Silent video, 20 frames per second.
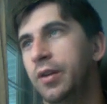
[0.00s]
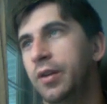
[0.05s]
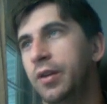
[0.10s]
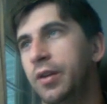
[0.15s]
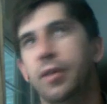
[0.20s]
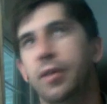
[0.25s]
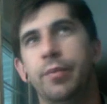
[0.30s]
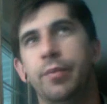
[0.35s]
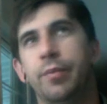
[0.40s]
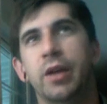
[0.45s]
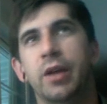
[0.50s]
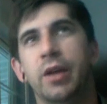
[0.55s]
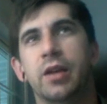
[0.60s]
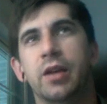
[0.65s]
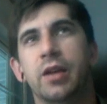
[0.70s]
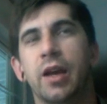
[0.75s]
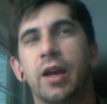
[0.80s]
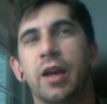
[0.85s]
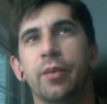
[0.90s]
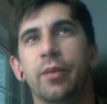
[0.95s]
main
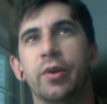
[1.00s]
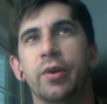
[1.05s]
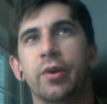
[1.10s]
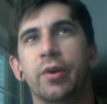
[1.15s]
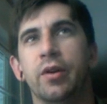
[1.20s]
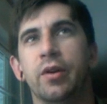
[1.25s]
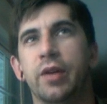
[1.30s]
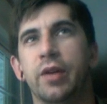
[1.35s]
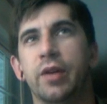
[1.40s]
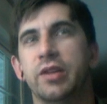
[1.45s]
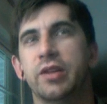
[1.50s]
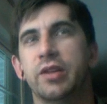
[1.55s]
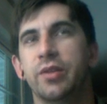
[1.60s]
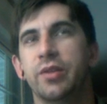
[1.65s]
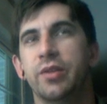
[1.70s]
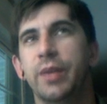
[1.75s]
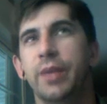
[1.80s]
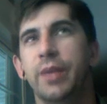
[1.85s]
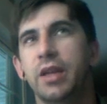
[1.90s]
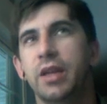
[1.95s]
camera. Okay, so the
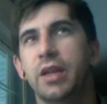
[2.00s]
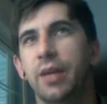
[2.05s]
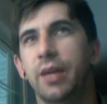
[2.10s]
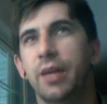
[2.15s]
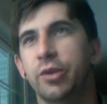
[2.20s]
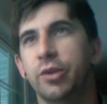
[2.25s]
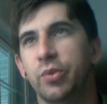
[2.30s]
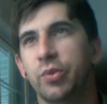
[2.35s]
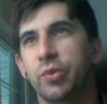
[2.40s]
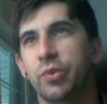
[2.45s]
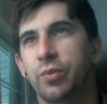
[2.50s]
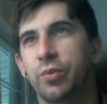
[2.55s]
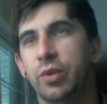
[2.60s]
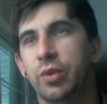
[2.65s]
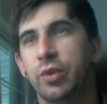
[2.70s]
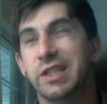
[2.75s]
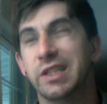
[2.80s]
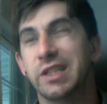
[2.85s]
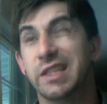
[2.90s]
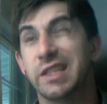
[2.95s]
main camera is
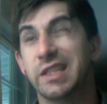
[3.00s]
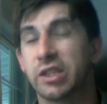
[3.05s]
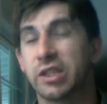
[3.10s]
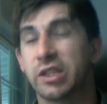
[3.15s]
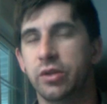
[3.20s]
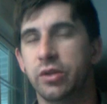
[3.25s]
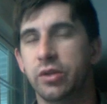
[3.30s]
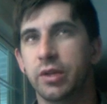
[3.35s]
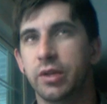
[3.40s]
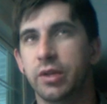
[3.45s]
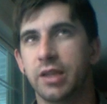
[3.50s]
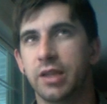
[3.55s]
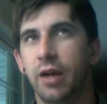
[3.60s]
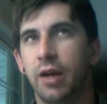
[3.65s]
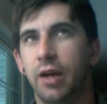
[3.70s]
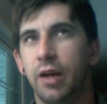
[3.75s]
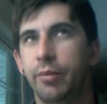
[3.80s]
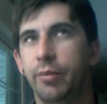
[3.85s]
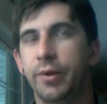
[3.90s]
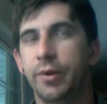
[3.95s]
1.6 units
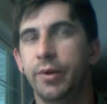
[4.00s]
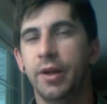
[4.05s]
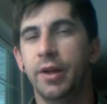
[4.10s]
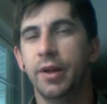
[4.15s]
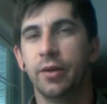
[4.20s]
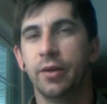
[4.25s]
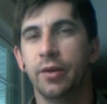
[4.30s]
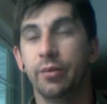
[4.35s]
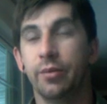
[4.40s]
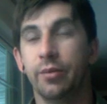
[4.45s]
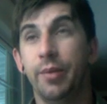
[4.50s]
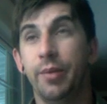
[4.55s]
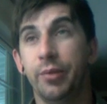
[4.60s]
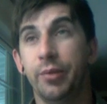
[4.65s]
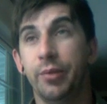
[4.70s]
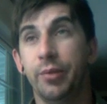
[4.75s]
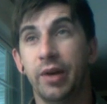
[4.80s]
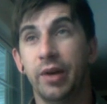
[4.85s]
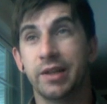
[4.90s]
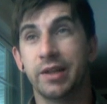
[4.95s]
up.
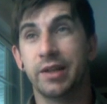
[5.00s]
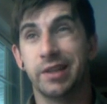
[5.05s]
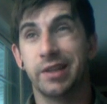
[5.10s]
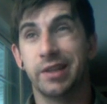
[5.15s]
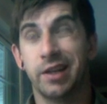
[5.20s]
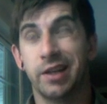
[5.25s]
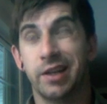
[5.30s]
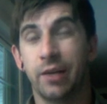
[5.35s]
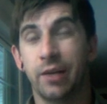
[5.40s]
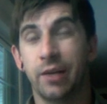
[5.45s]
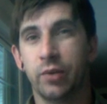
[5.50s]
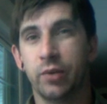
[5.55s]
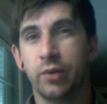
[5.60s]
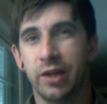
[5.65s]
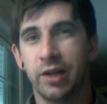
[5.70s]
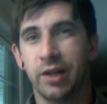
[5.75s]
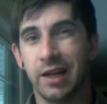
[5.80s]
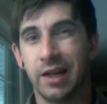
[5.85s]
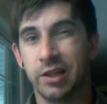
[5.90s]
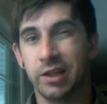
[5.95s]
Remember, I said that I
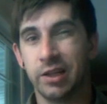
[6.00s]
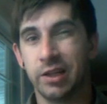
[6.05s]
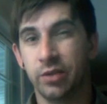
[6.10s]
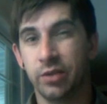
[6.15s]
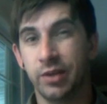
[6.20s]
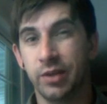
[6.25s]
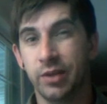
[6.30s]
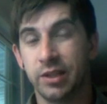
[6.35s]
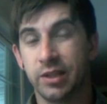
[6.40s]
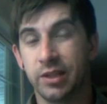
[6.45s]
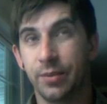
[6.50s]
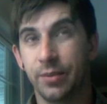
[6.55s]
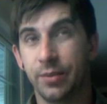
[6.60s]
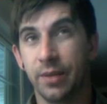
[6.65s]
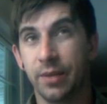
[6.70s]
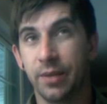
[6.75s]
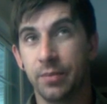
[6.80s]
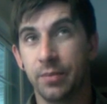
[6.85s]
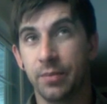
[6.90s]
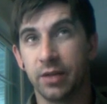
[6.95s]
wanted a unit to be a
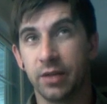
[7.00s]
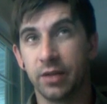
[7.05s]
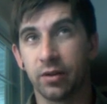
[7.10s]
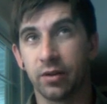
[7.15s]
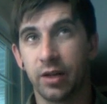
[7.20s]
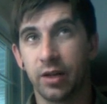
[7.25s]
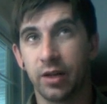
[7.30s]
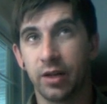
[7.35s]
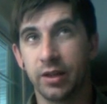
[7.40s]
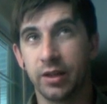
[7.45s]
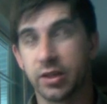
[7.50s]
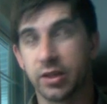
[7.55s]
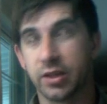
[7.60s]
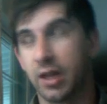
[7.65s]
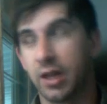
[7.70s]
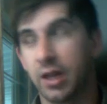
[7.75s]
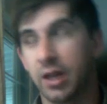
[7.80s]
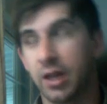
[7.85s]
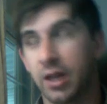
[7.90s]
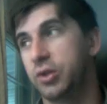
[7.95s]
meter in this
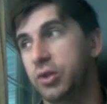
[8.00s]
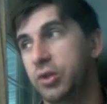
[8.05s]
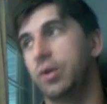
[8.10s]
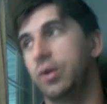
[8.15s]
game. So a